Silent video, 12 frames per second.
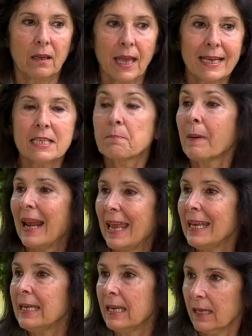
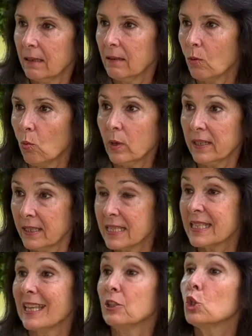explaining what it
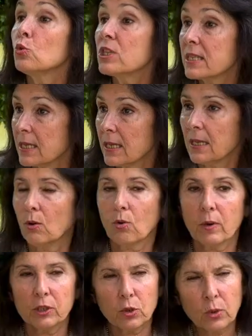is that you see or
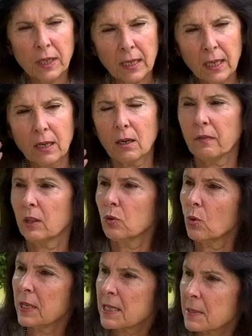what you hear, that
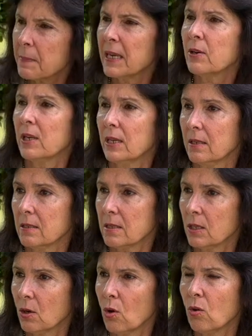you
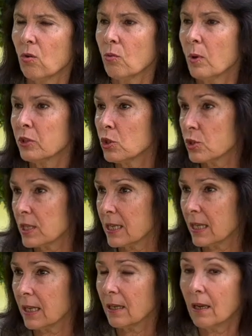experience, or what you
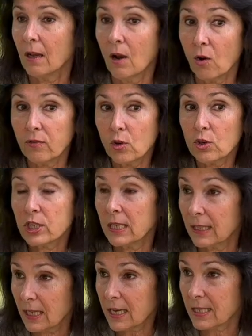see. Of course,
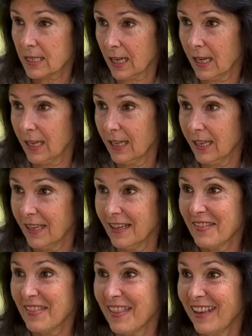he does say
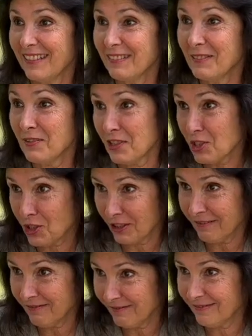that
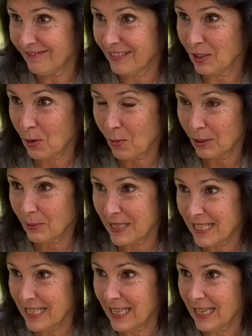vision, what we
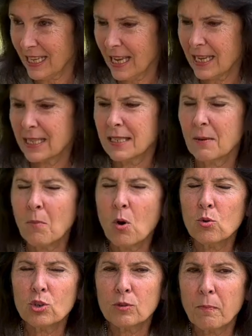see, is the
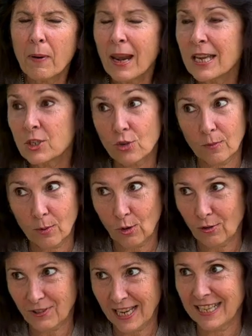most pleasurable
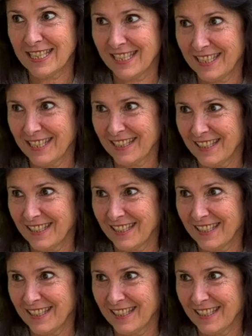of senses.